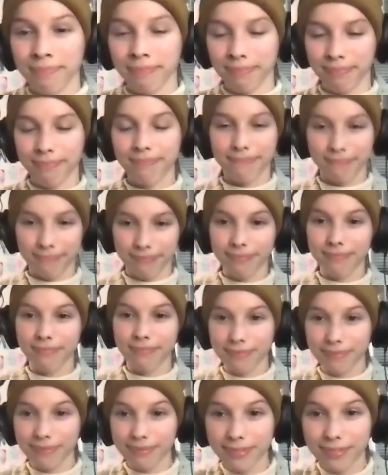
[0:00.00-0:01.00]
like
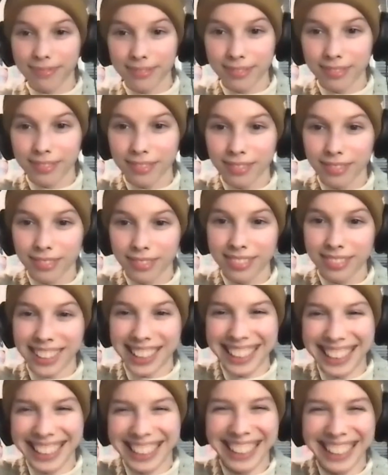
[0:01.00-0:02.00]
exaggerated his
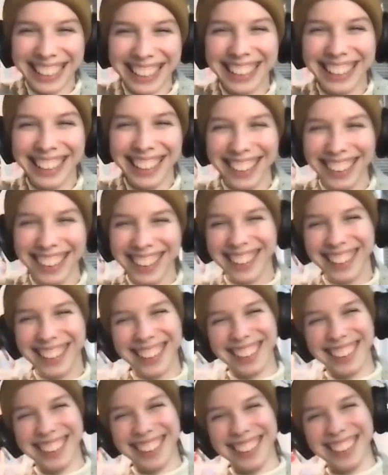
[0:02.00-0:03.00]
French accent. He wore like
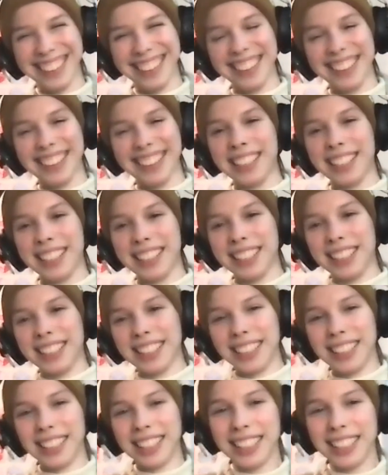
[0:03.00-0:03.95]
a beret, and then